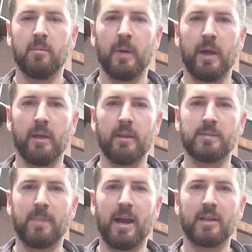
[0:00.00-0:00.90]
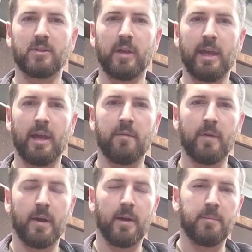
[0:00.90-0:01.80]
But this box will have,
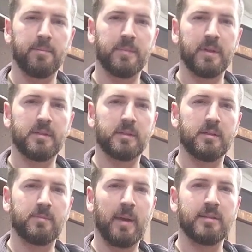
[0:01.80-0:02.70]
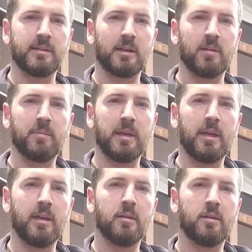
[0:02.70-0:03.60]
it's basically going to
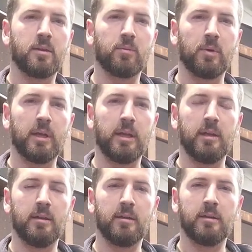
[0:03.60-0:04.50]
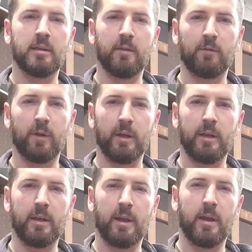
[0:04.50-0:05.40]
be 3 different